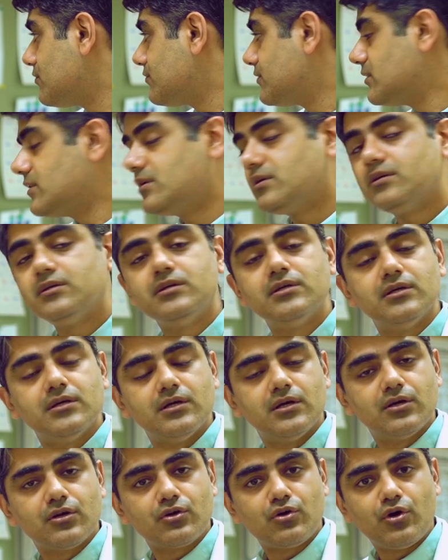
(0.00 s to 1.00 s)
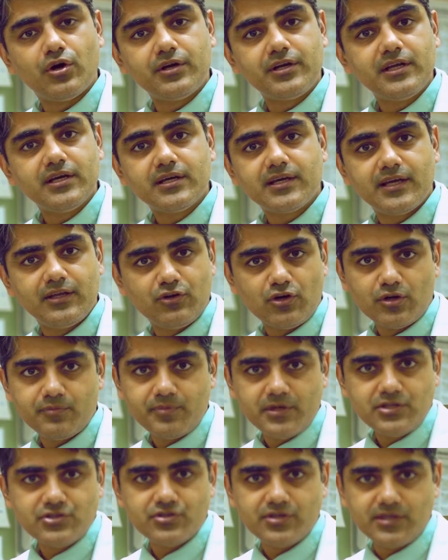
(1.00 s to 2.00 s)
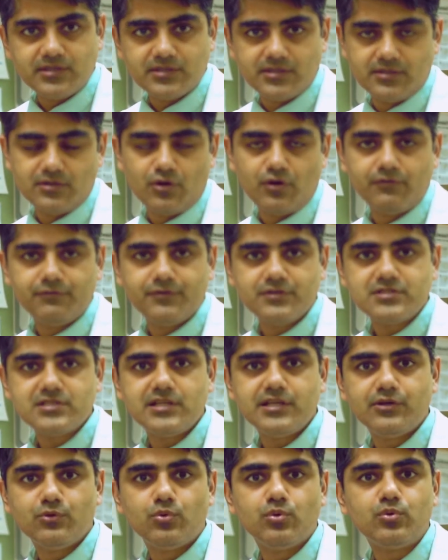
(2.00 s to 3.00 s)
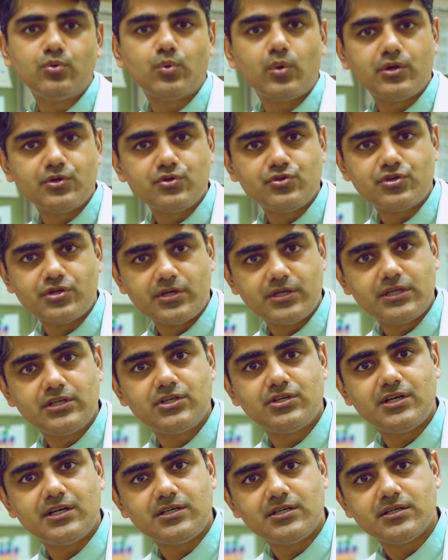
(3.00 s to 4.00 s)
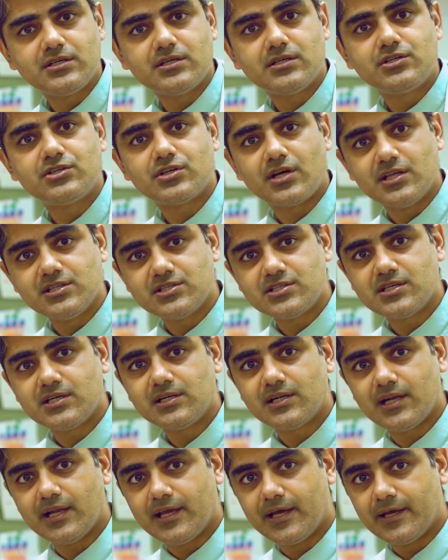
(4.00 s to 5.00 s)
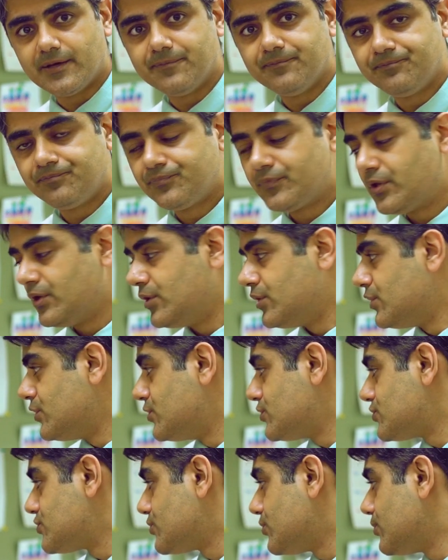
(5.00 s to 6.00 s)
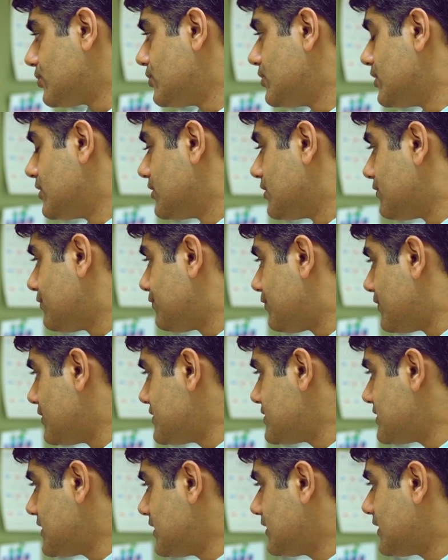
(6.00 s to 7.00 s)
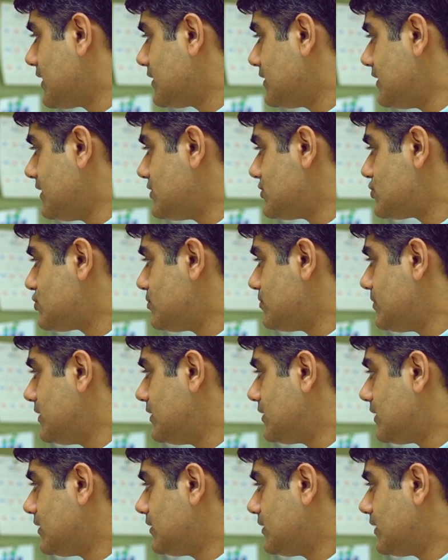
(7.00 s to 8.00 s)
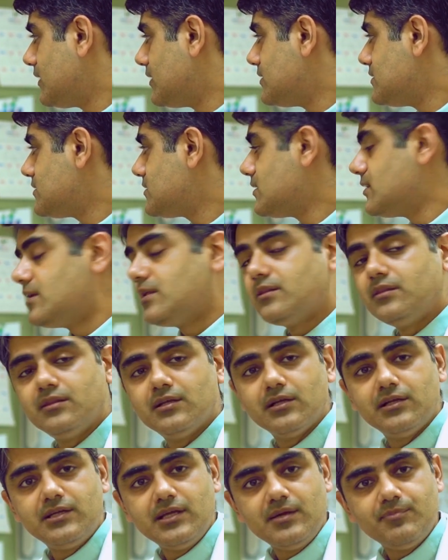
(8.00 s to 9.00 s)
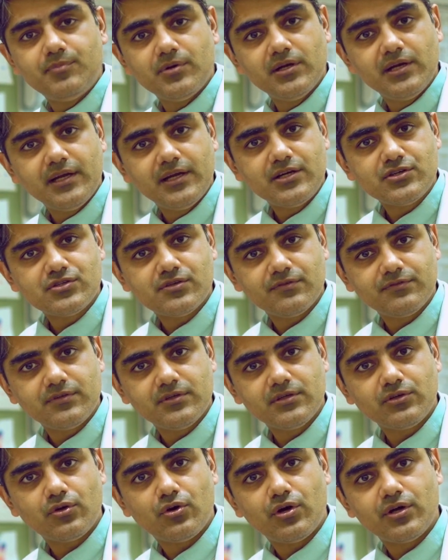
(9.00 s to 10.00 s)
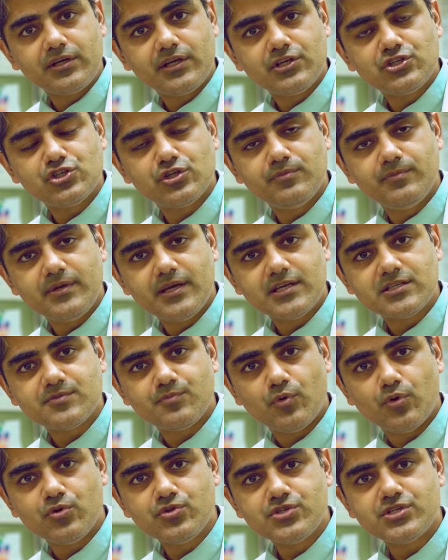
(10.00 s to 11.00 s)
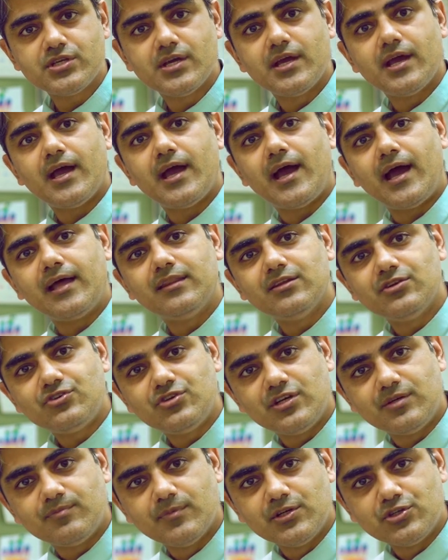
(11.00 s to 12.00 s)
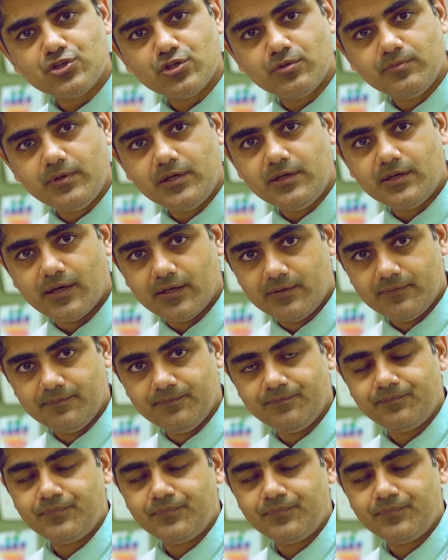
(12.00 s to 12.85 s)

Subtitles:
of the cornea cannot be treated. Obviously you won't want to treat a transient layer. So the first thing that needs to be done is the deeper layers of the cornea should be exposed and the treatment should be done.